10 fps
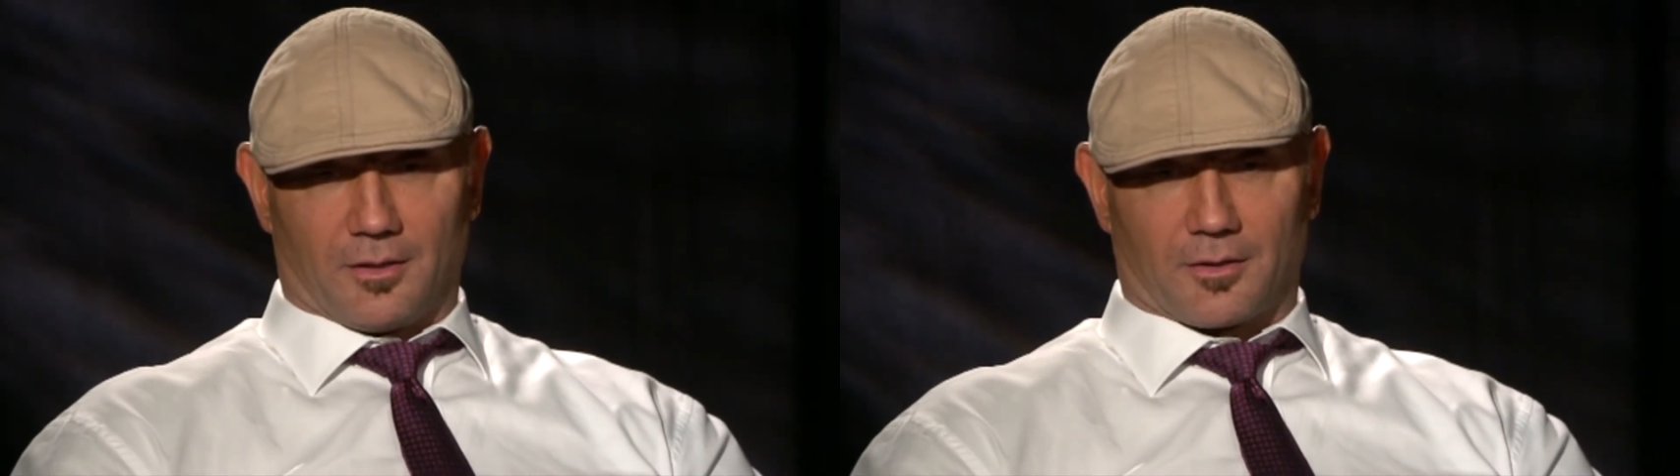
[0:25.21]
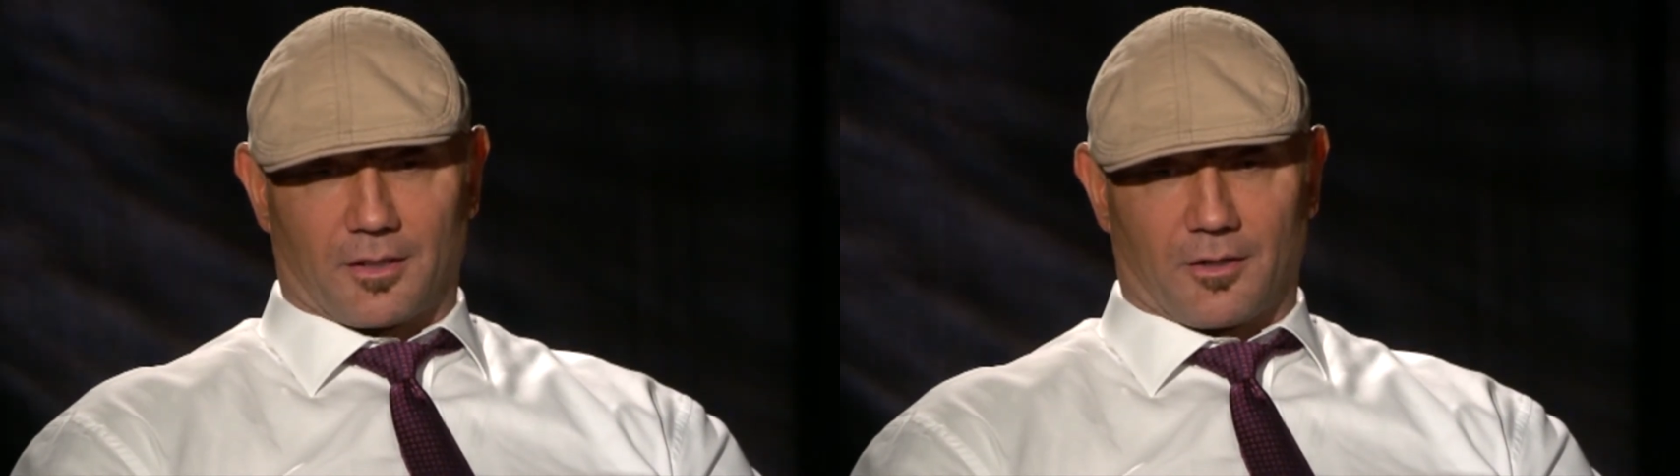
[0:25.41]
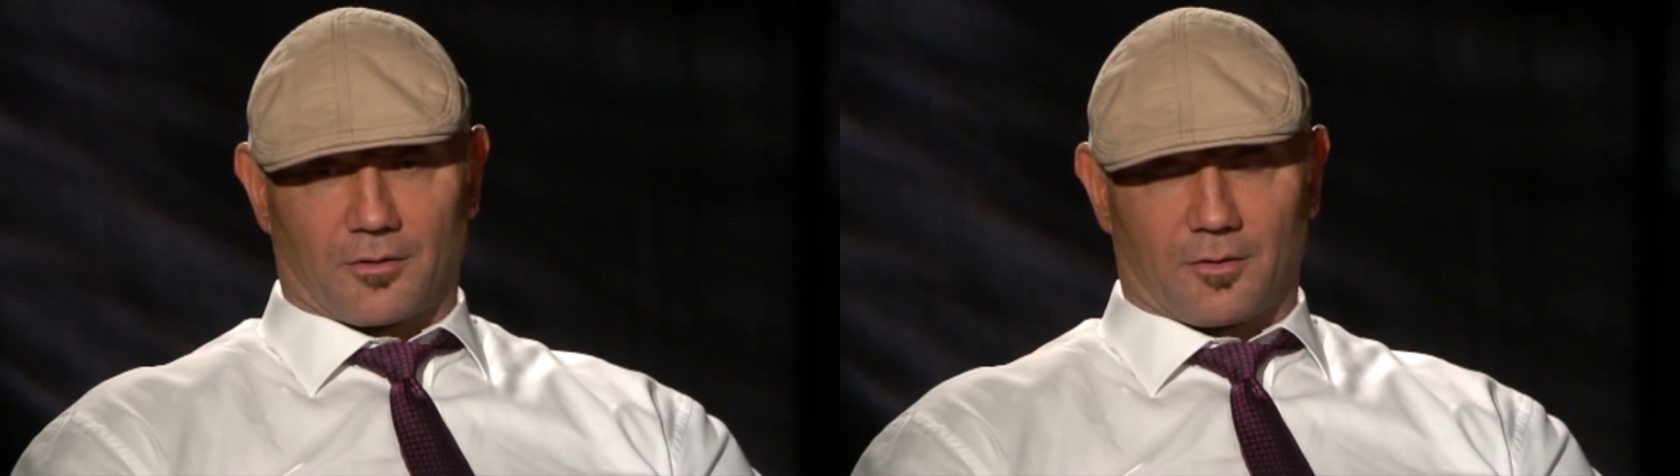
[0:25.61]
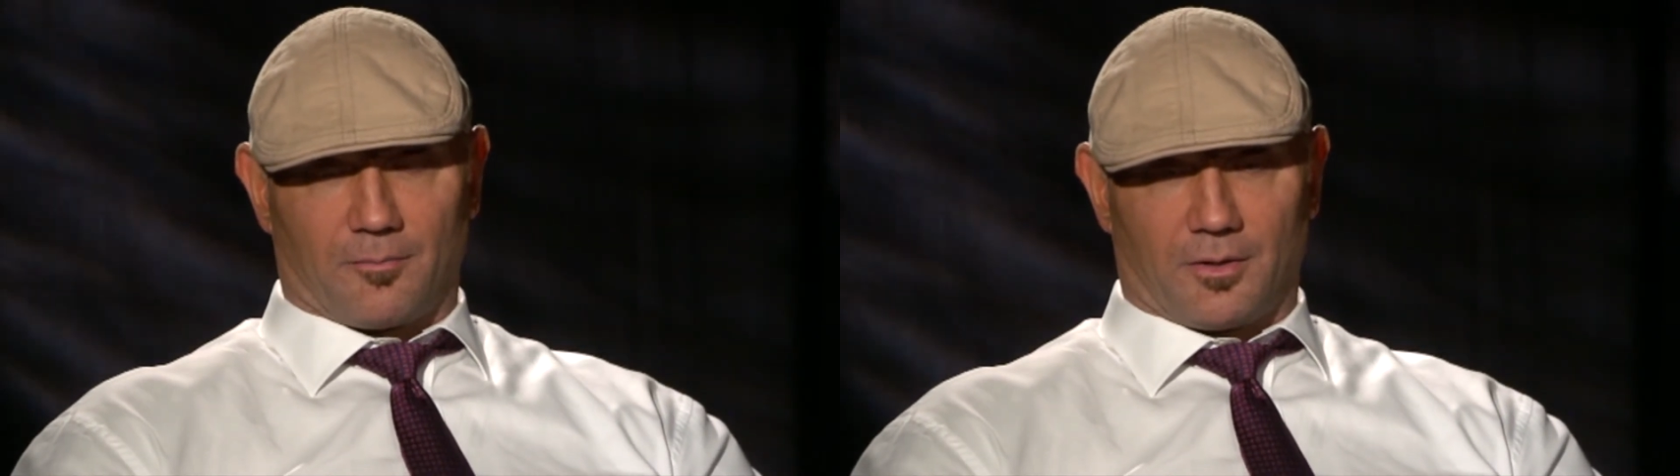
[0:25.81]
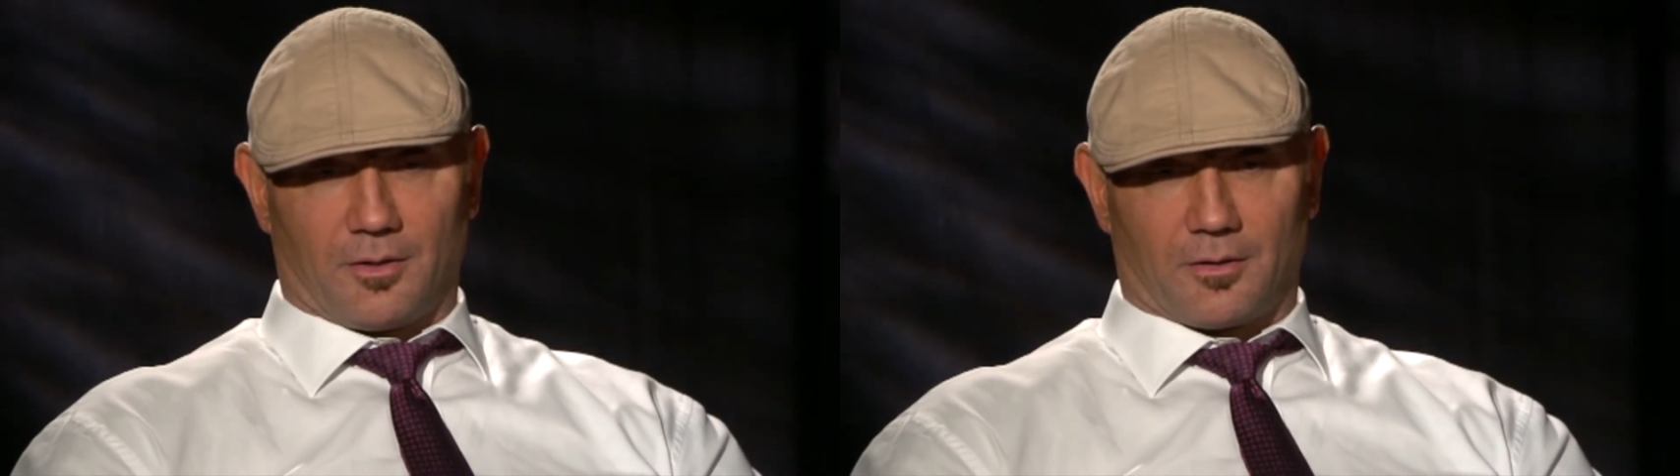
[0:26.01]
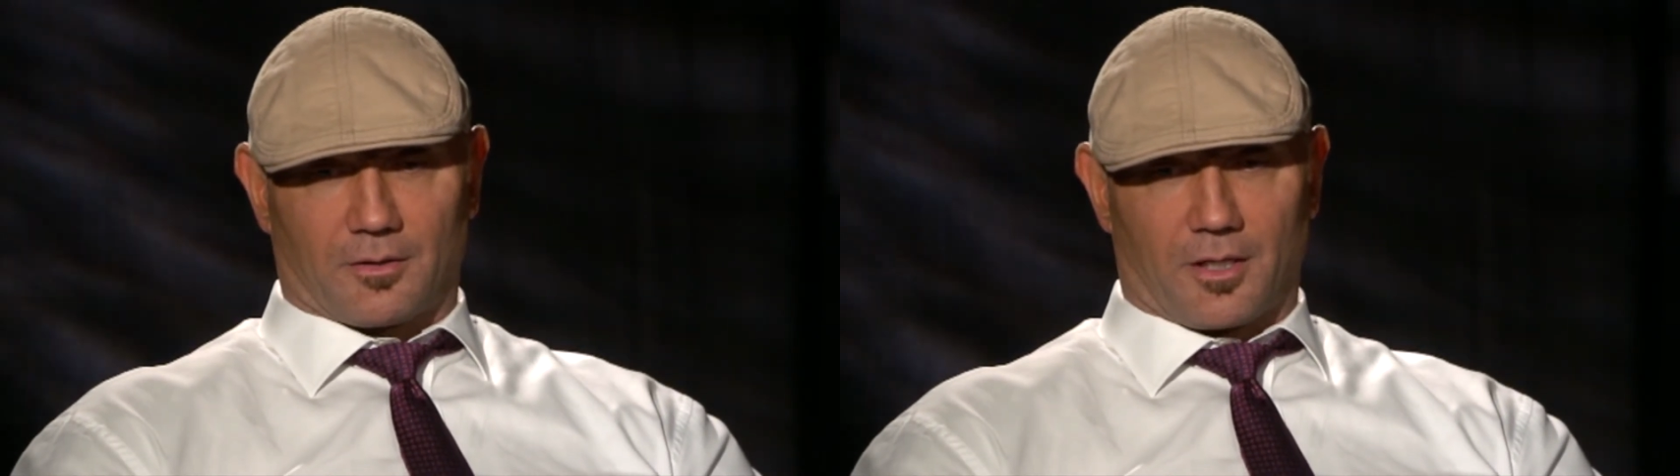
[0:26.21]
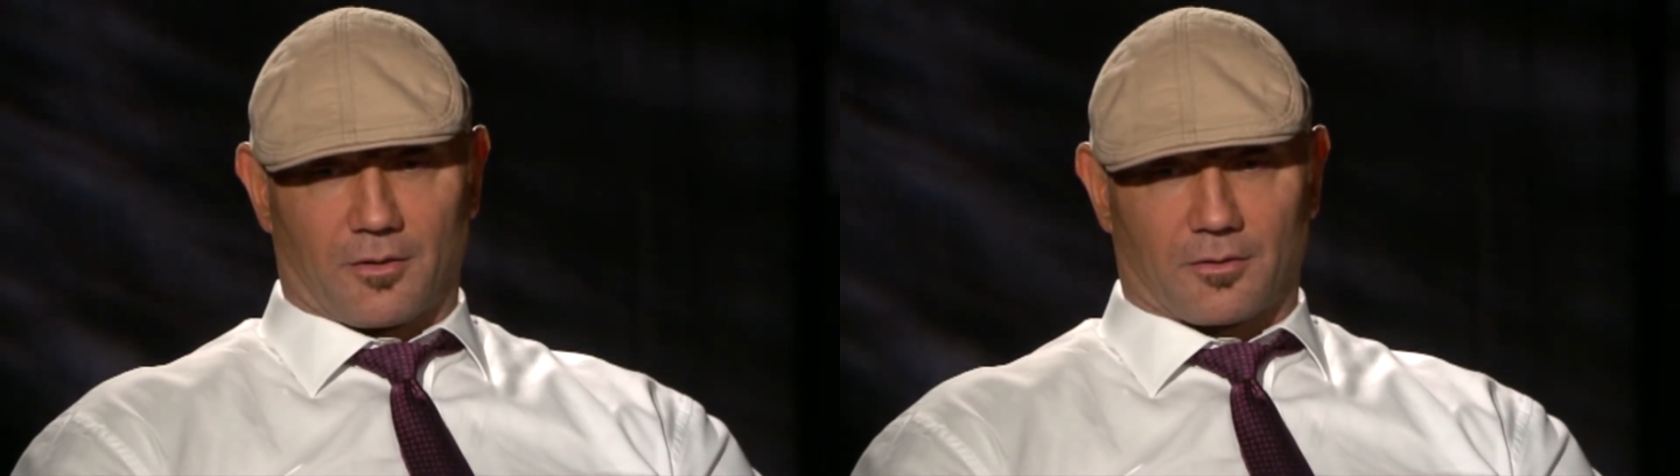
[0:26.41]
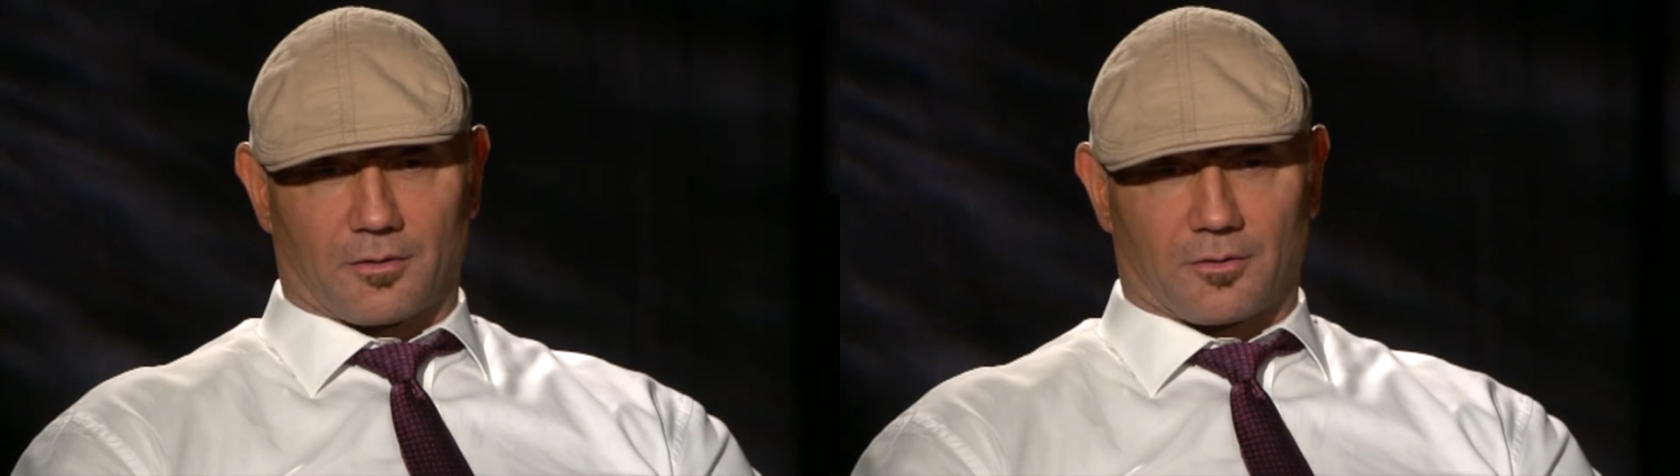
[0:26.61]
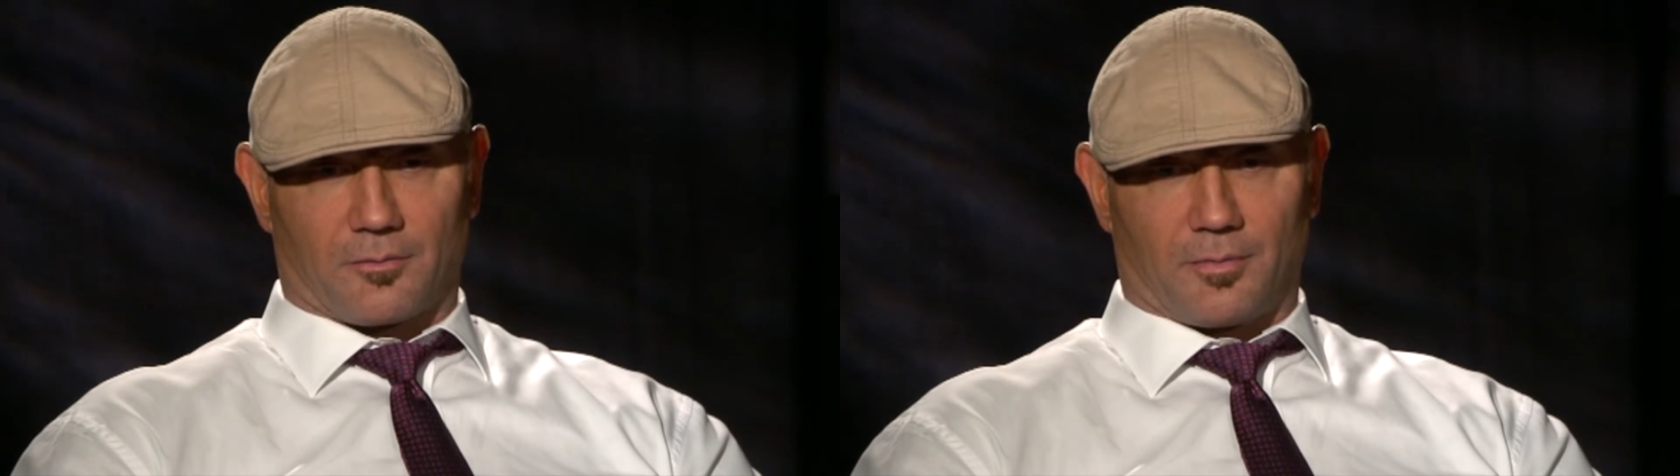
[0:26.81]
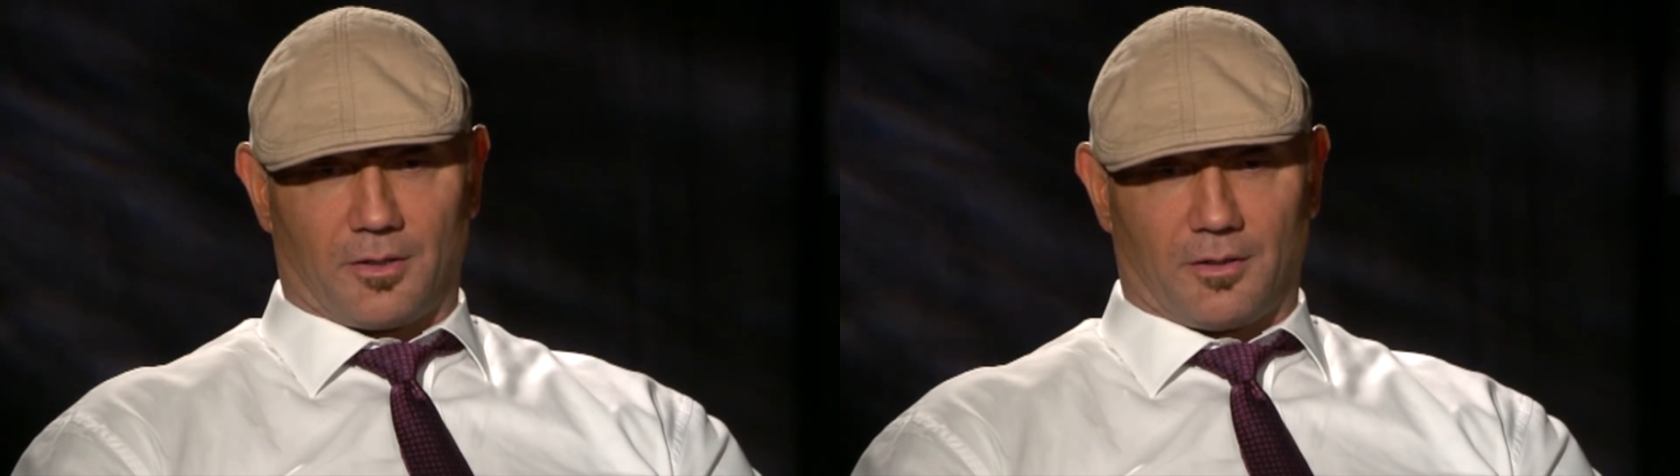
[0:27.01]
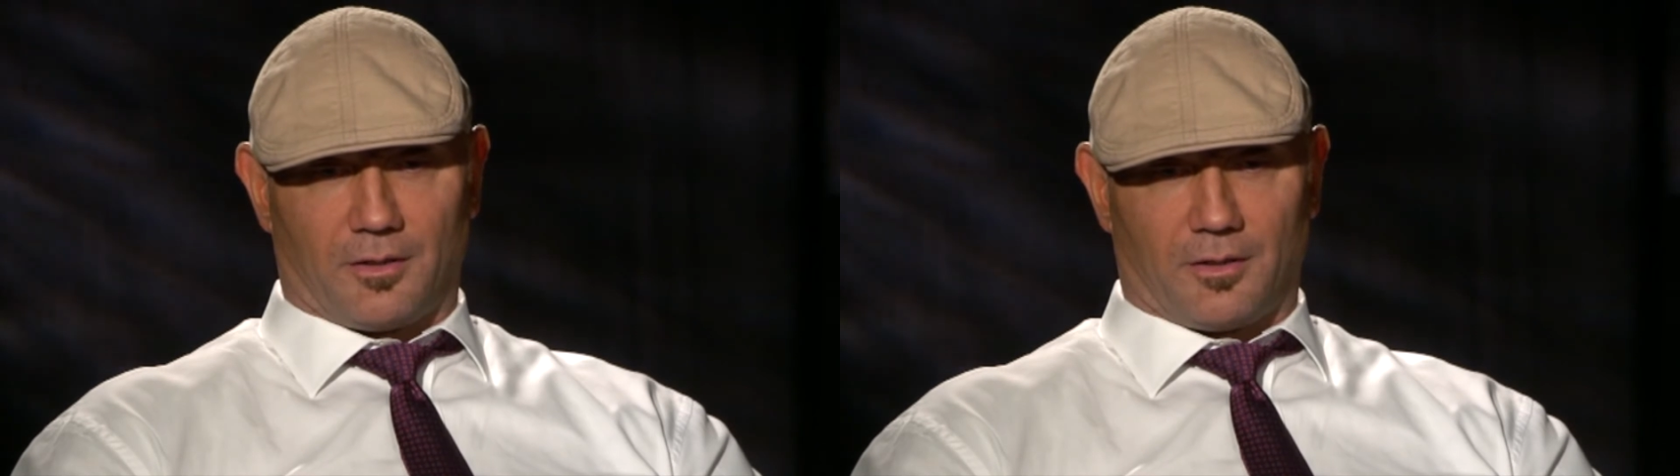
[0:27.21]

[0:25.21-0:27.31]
the character be character to be,